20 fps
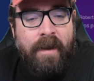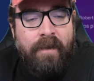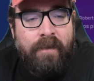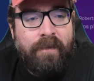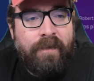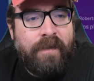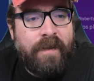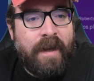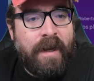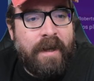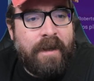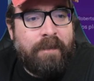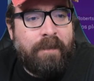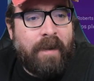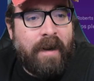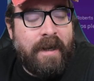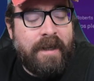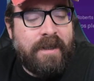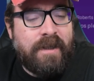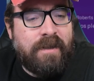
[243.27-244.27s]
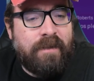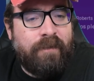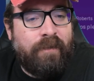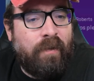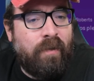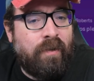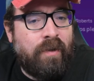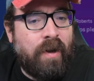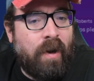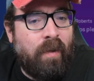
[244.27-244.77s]
3rd place
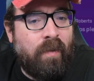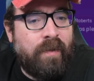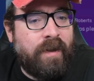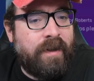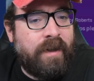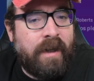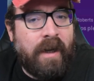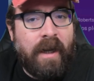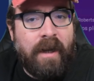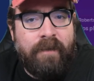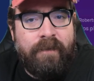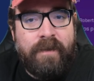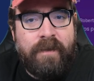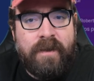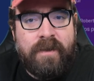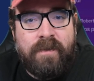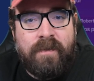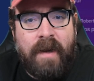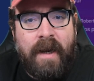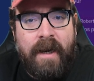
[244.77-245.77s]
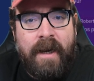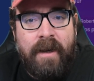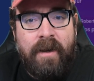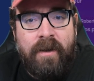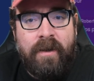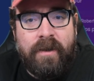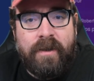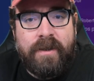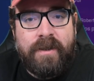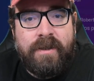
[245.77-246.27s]
for Golden Glove as well. It
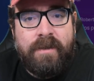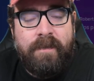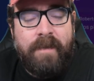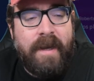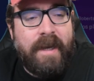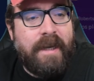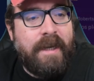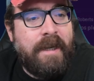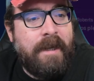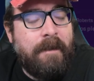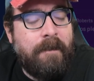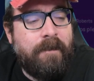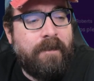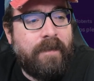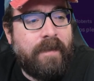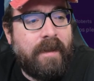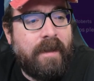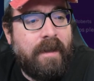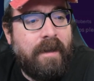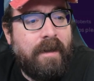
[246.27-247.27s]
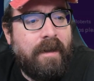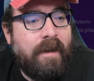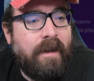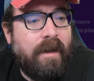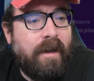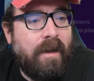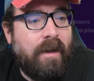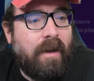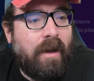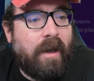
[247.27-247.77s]
looks to me
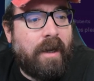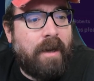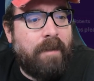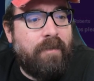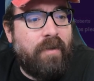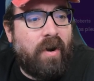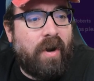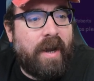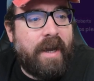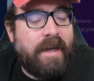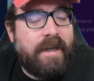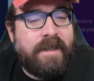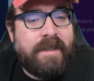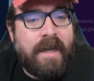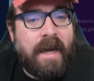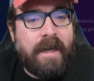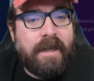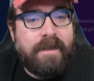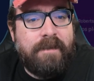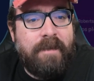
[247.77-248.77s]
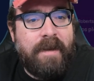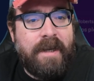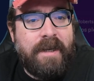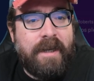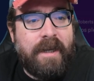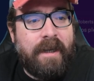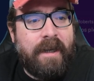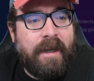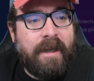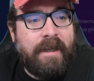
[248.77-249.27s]
like I'm not getting sacked
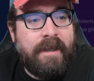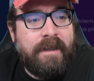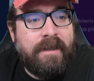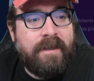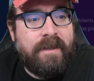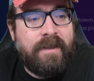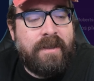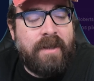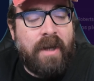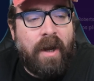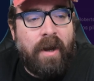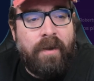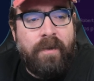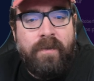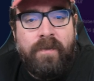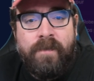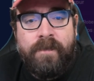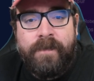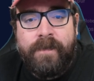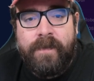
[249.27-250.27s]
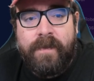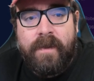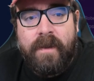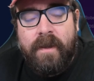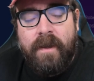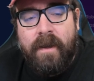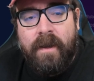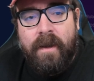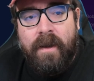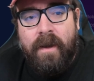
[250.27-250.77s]
immediately. So
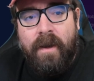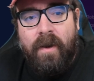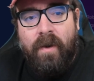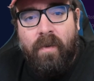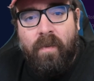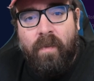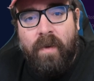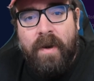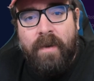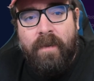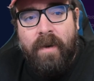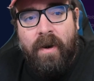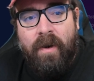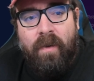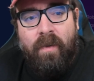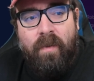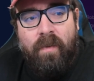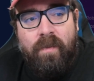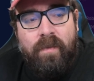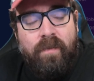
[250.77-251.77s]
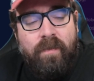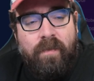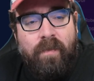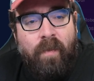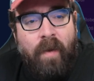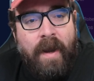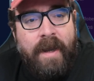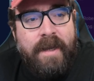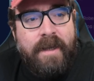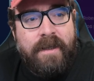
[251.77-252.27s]
we will
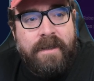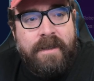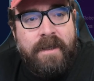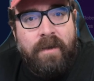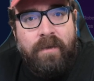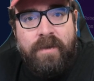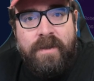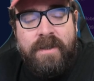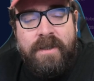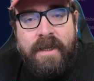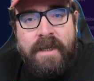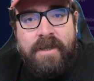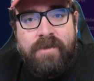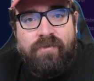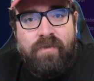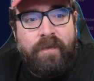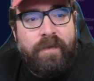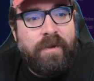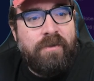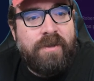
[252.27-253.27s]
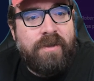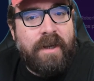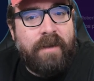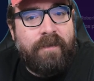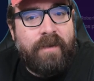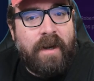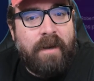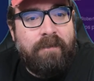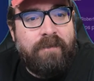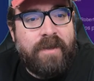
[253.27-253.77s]
wait until the season review
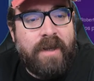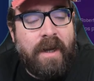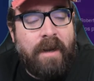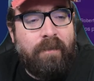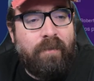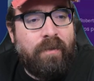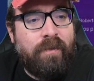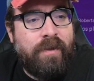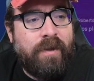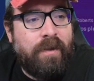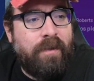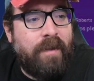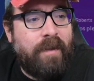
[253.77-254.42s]
stuff comes up. We'll do